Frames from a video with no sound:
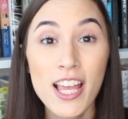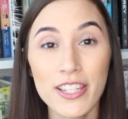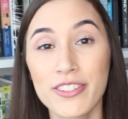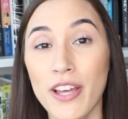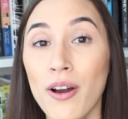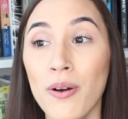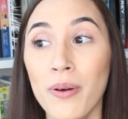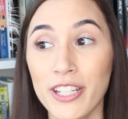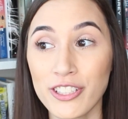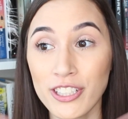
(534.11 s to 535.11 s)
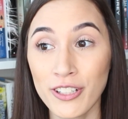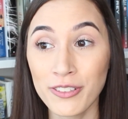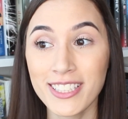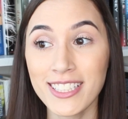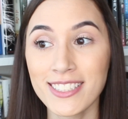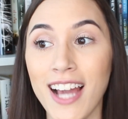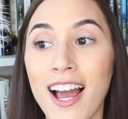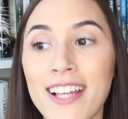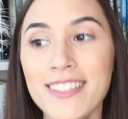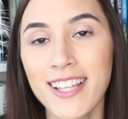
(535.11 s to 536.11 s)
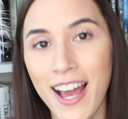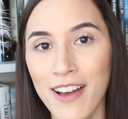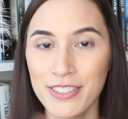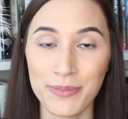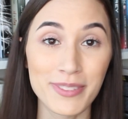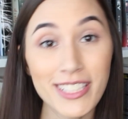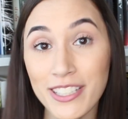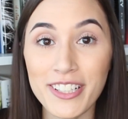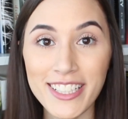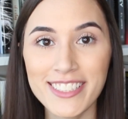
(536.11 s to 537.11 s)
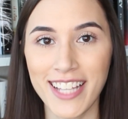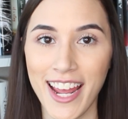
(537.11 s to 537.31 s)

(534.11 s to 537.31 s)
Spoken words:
So she knows these guys have some secrets,